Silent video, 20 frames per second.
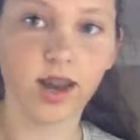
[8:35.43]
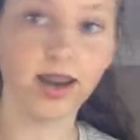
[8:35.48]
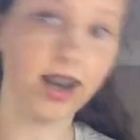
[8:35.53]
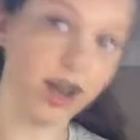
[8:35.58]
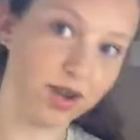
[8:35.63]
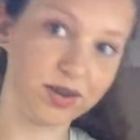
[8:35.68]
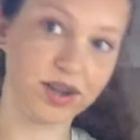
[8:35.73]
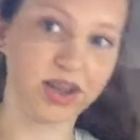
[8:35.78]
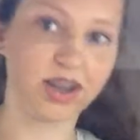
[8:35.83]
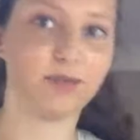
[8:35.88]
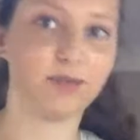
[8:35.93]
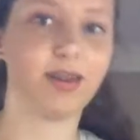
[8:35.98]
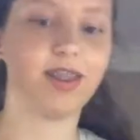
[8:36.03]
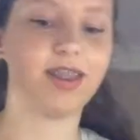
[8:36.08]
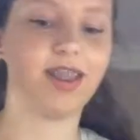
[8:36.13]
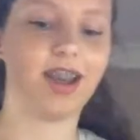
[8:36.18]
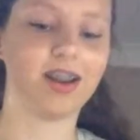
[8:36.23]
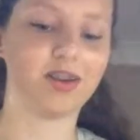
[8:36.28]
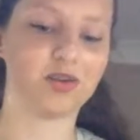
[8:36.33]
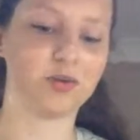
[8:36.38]
Now we get to make
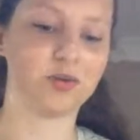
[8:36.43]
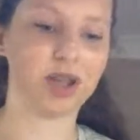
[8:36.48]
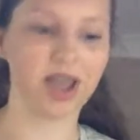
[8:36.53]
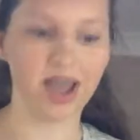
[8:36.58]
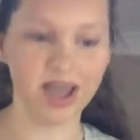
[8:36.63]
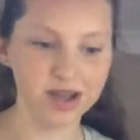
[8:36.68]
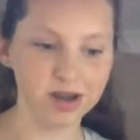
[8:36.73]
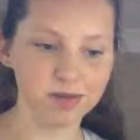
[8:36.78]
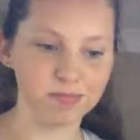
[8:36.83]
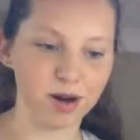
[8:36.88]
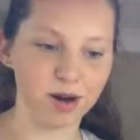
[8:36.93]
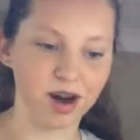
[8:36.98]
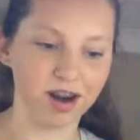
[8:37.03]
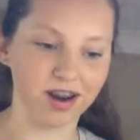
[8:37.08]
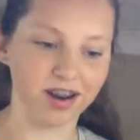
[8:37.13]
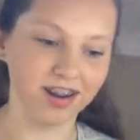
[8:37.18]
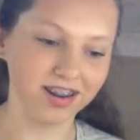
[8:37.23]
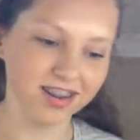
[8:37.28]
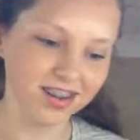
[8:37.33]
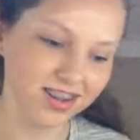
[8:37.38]
the actual cake
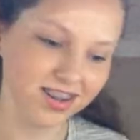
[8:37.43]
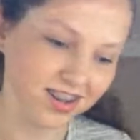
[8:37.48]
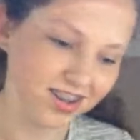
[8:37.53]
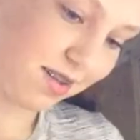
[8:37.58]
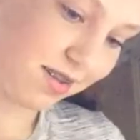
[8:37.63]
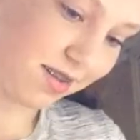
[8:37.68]
part.